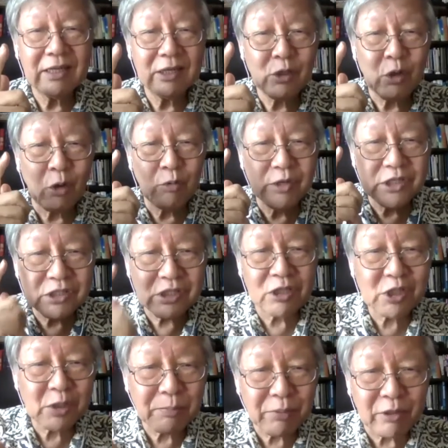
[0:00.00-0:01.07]
your
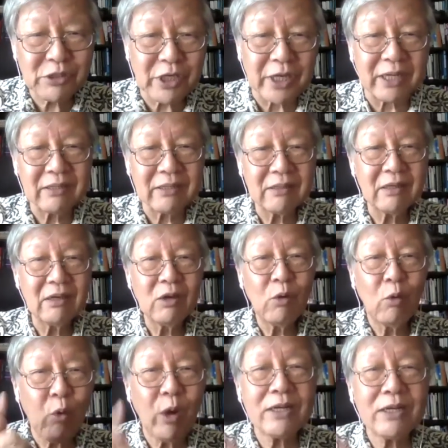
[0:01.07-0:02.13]
research project,
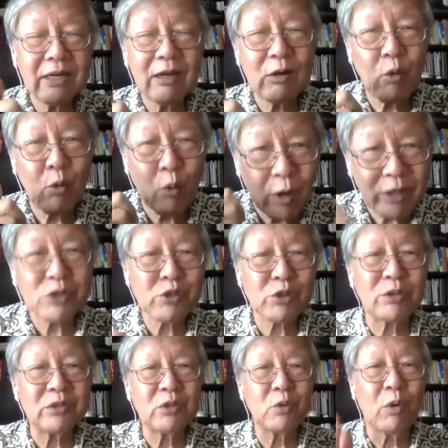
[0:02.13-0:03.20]
what
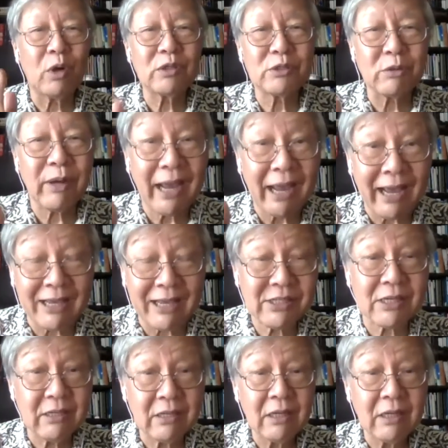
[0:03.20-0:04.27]
question you want to ask,
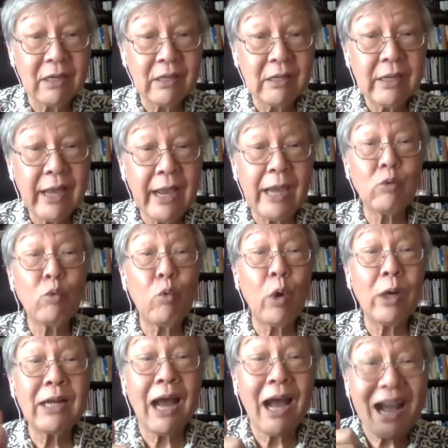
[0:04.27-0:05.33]
and
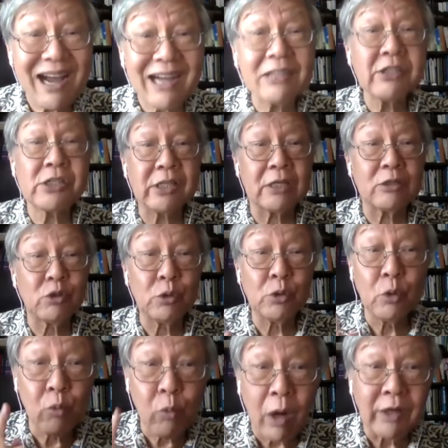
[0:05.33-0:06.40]
what answer do you
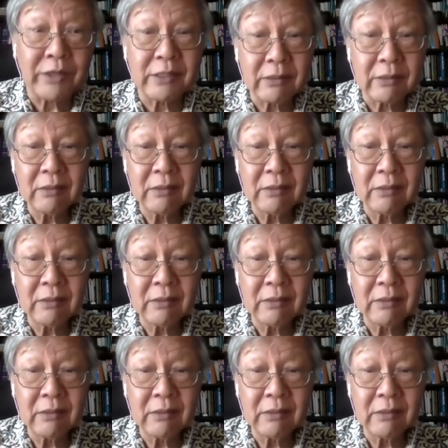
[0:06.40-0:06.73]
want?